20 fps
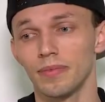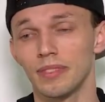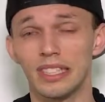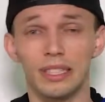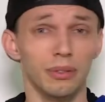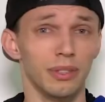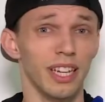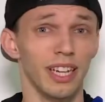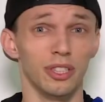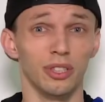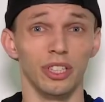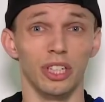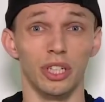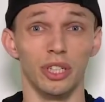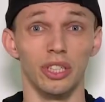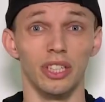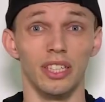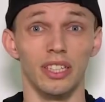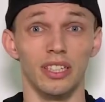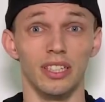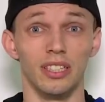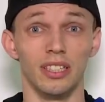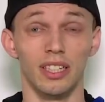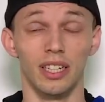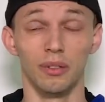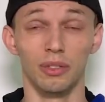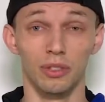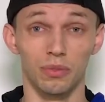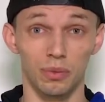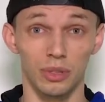it was actually good.
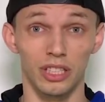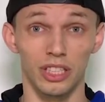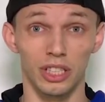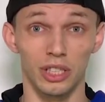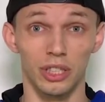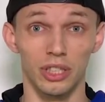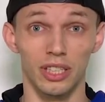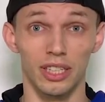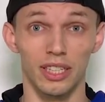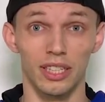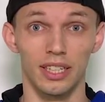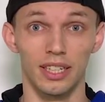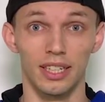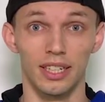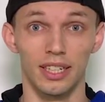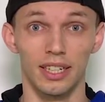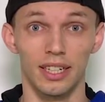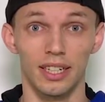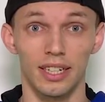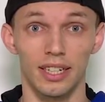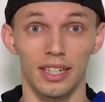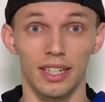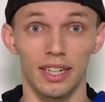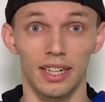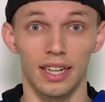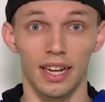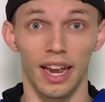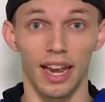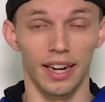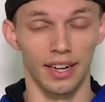It was really good.
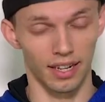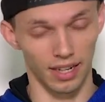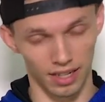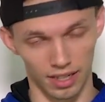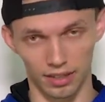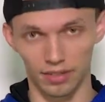And